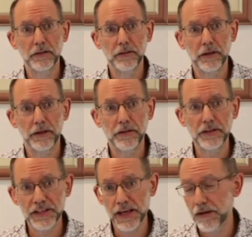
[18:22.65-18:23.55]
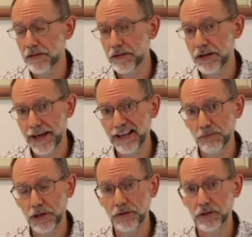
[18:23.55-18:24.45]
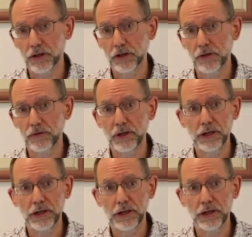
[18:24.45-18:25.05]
that the death that Adam undergoes